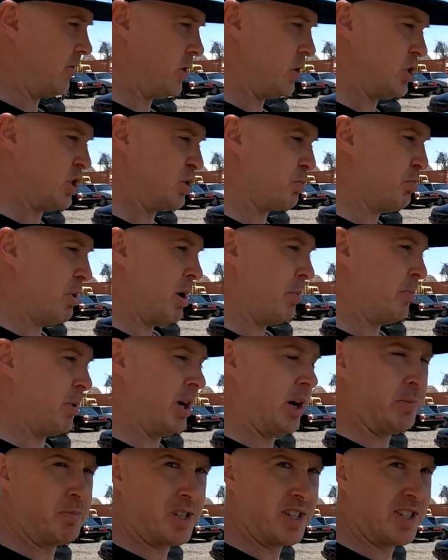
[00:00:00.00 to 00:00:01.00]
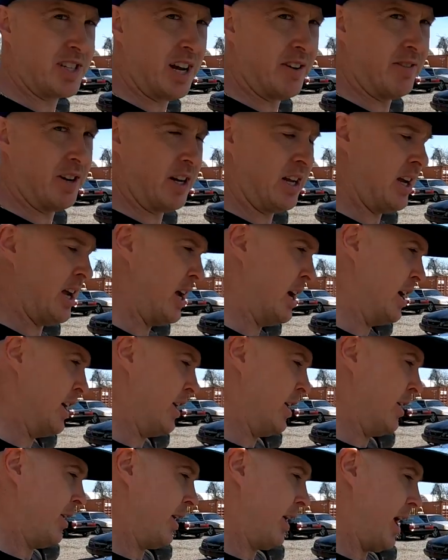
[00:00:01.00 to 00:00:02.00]
If you just bump it up to 70
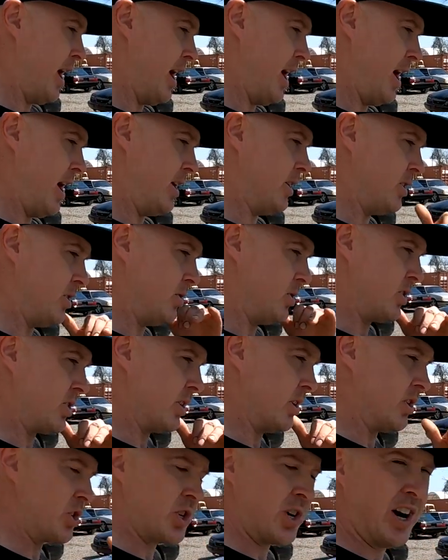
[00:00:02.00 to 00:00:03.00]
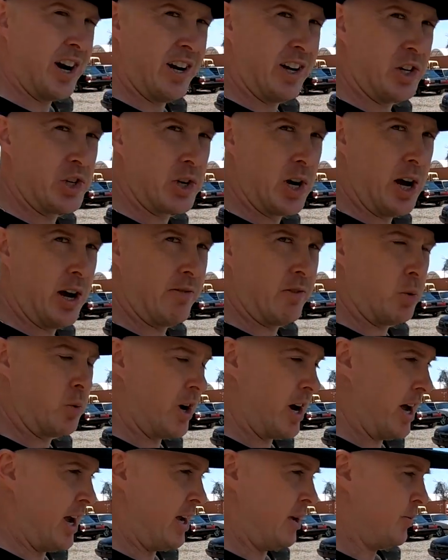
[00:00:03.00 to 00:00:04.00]
and you start trying to drive
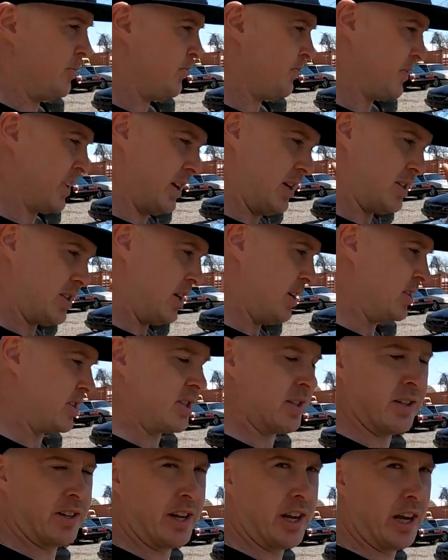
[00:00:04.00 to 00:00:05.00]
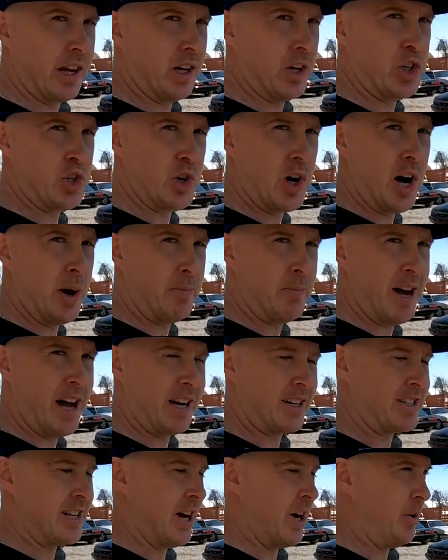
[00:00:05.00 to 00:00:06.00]
away, it's instantly gonna drop
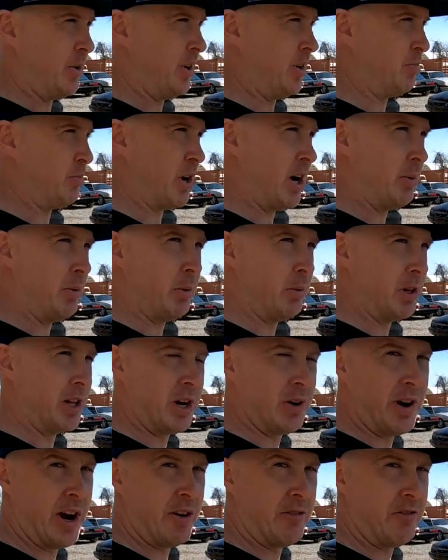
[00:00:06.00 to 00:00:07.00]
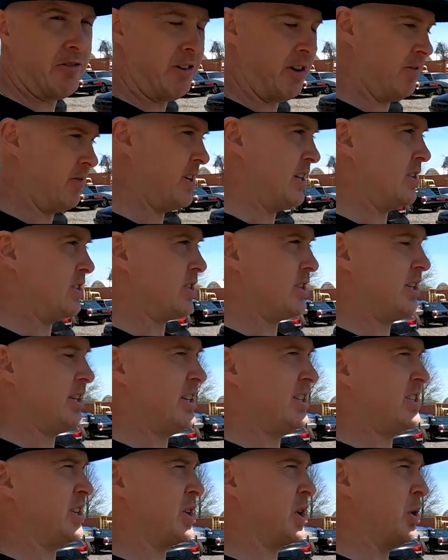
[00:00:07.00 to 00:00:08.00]
back down to probably around 50. So you
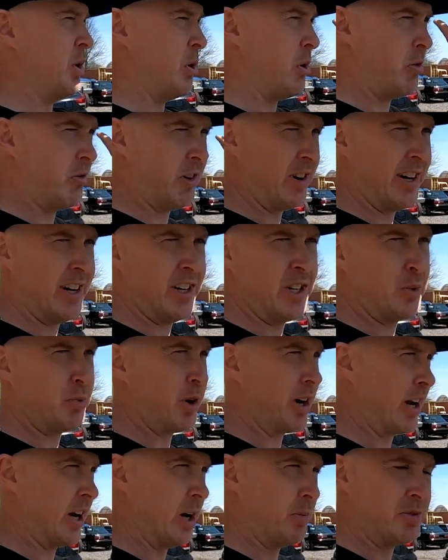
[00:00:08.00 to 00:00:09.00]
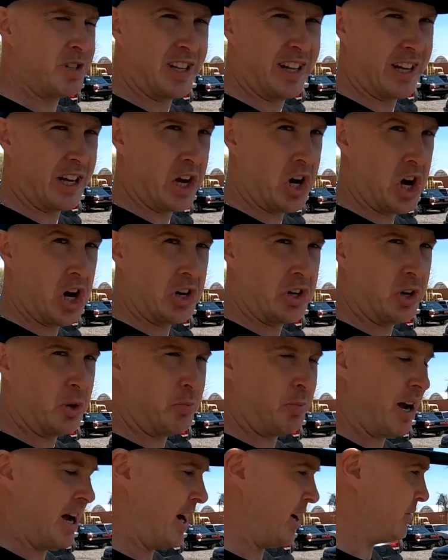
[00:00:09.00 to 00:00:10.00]
need to go over, you need to bring it up to like
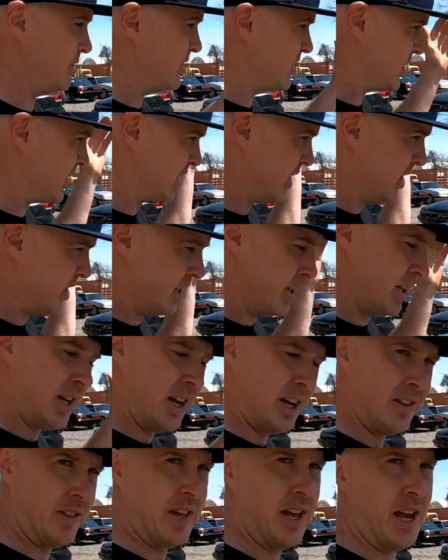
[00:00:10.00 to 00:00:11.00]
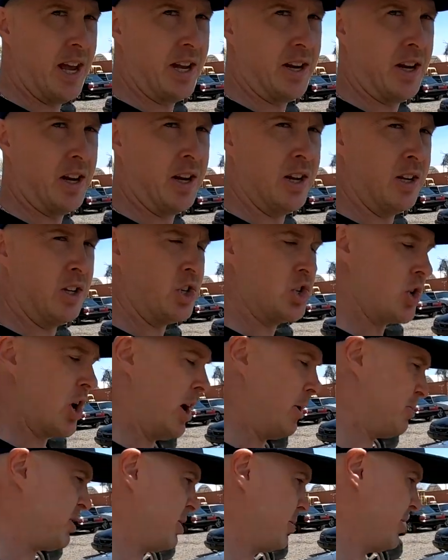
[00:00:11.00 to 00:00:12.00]
100 pounds and then
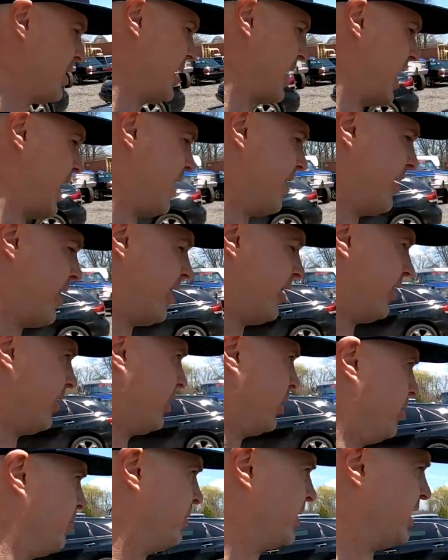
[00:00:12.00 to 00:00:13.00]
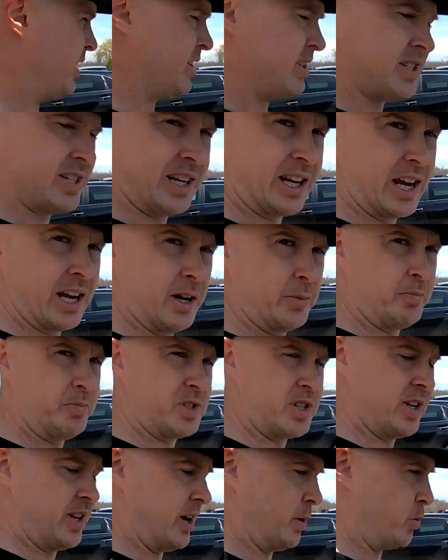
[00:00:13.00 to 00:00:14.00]
drop some of the air out of them to get it
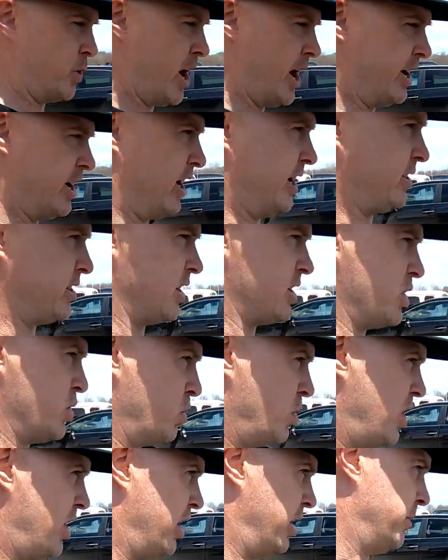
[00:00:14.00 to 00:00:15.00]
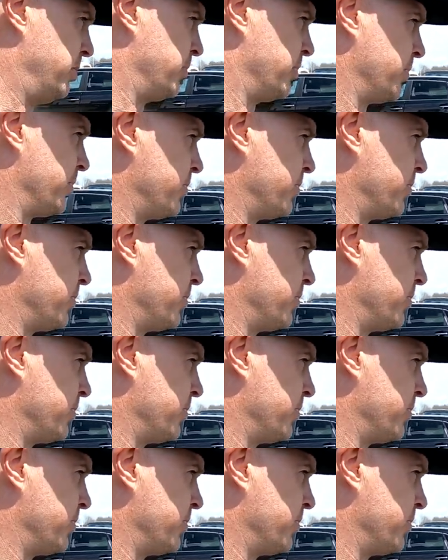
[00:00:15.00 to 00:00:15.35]
to the ride height that you want.